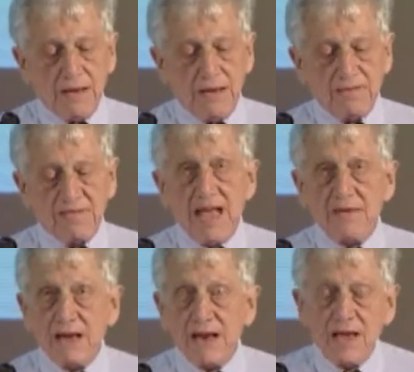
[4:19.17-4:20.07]
say
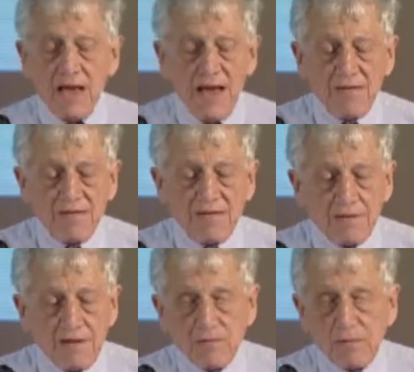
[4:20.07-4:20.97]
that either
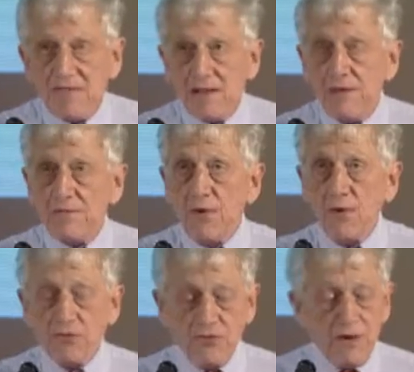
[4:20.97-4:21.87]
Switzerland
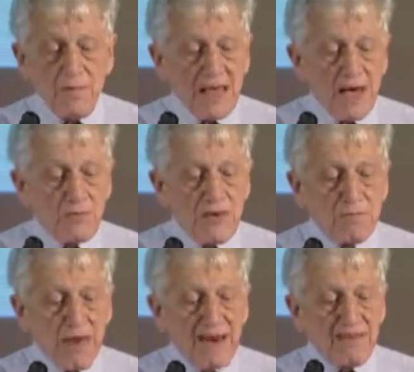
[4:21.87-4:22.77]
or Germany have weak
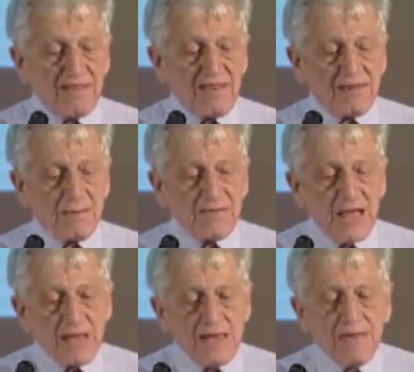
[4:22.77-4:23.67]
planning systems,
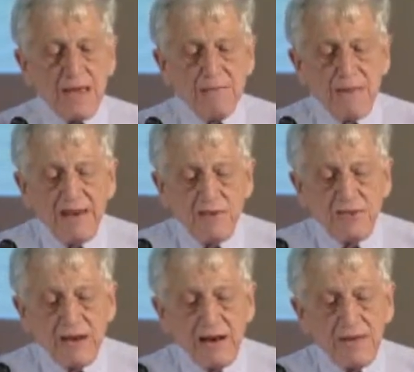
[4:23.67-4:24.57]
yet they manage
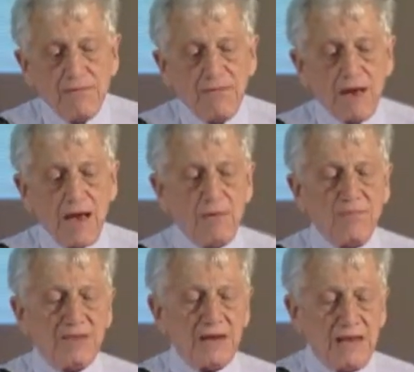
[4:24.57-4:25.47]
to deliver the
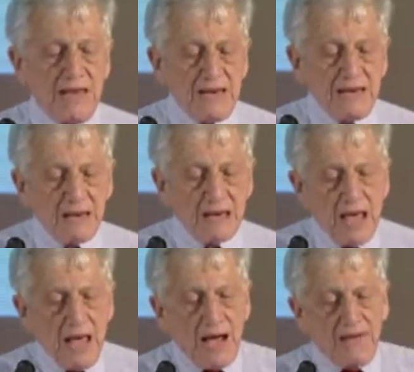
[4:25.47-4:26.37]
homes that are needed.
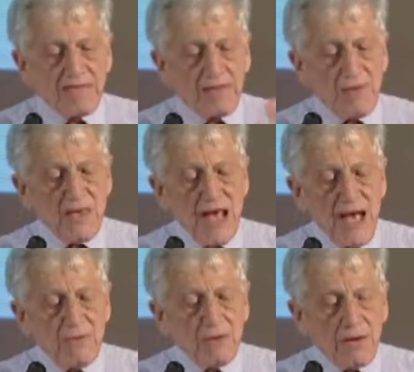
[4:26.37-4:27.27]
And so we
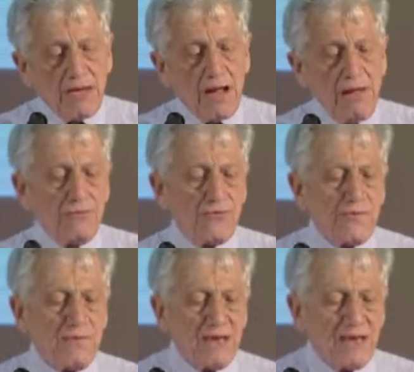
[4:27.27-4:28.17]
have going on
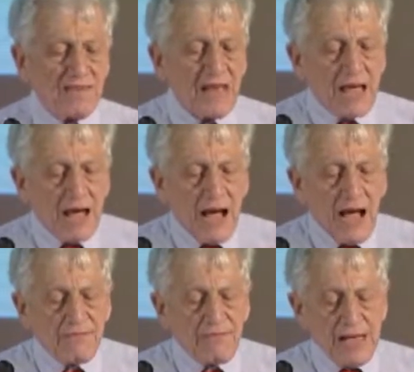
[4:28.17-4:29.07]
from this
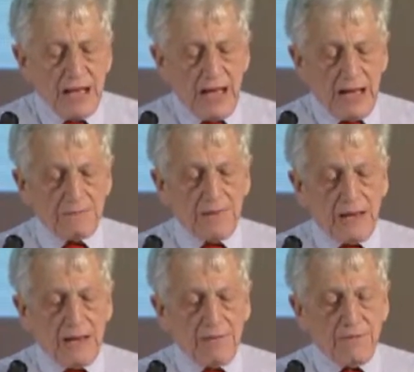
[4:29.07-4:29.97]

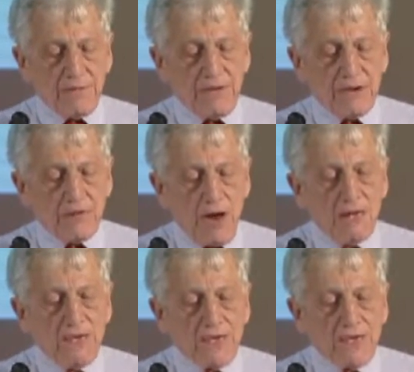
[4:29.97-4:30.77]
the growth